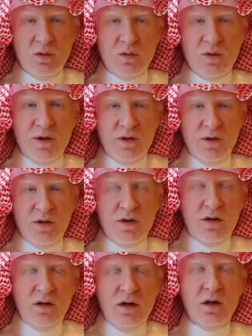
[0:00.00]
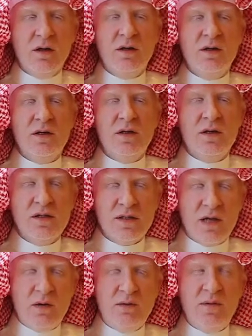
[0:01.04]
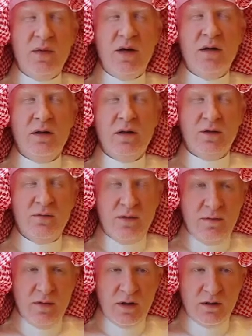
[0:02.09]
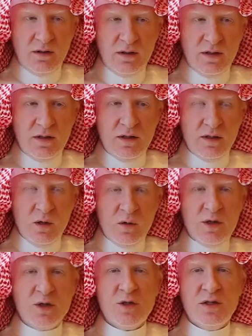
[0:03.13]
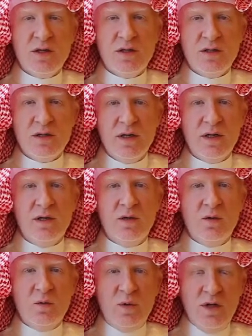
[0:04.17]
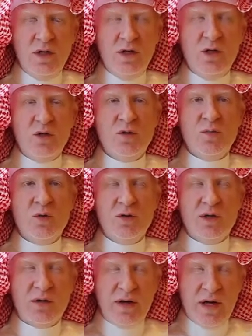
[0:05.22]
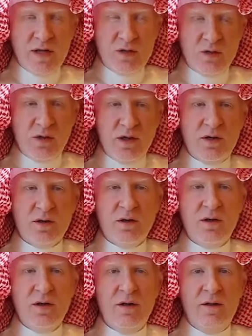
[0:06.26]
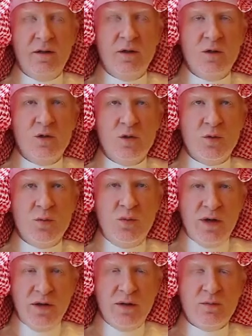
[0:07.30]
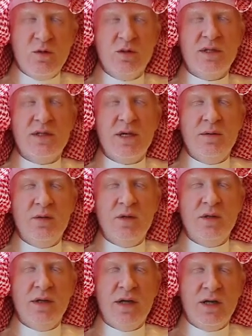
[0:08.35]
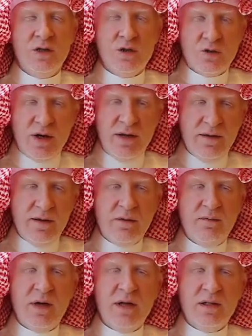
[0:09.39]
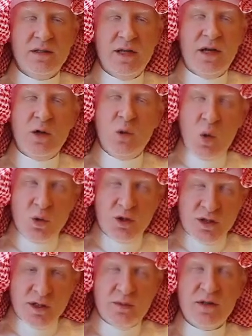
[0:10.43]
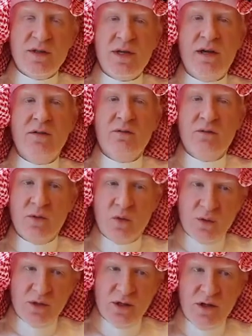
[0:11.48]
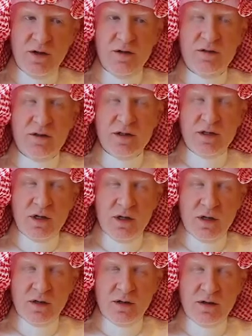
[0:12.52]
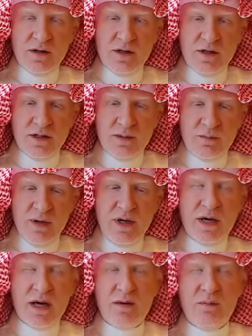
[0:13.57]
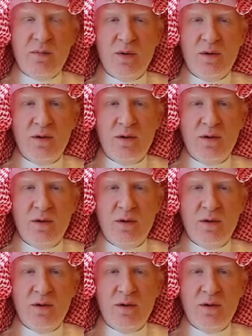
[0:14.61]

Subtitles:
with young Saudi male and female. The question is, we need to put our hands together to bring them to the table and train them and coach them and take them forward. There is a big gap